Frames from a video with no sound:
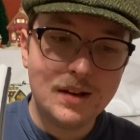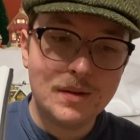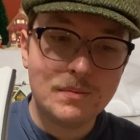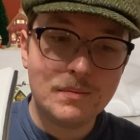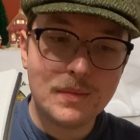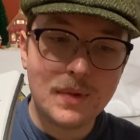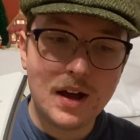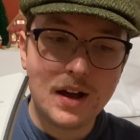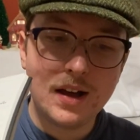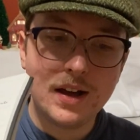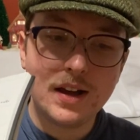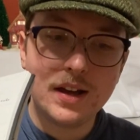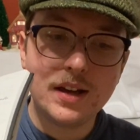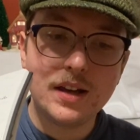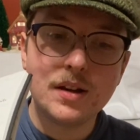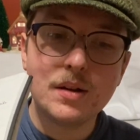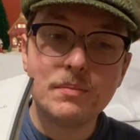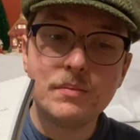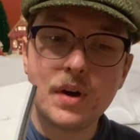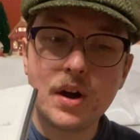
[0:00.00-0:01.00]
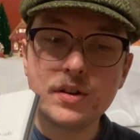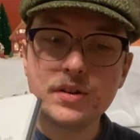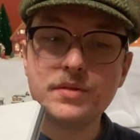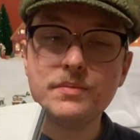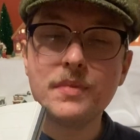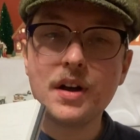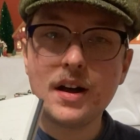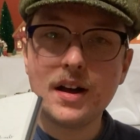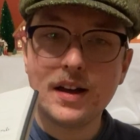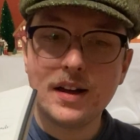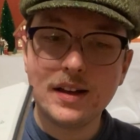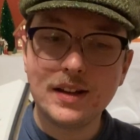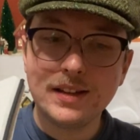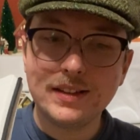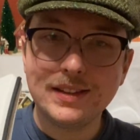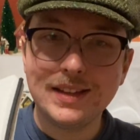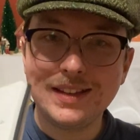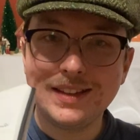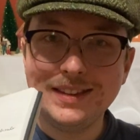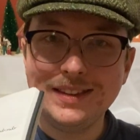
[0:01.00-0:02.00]
my
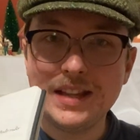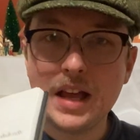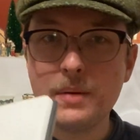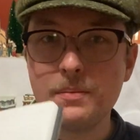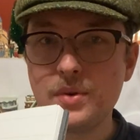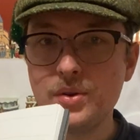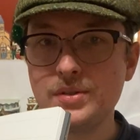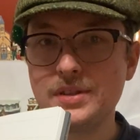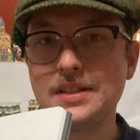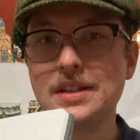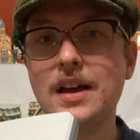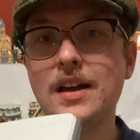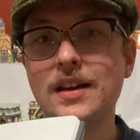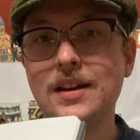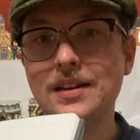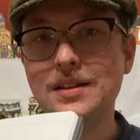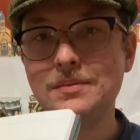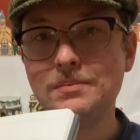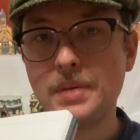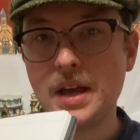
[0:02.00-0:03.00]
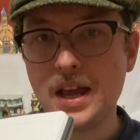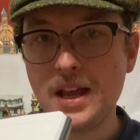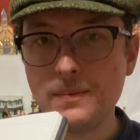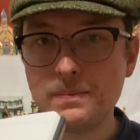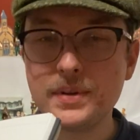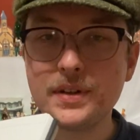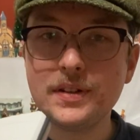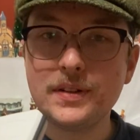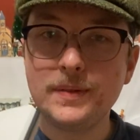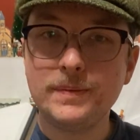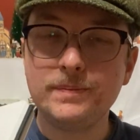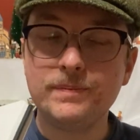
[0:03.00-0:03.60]
Marumon Nemosine paper,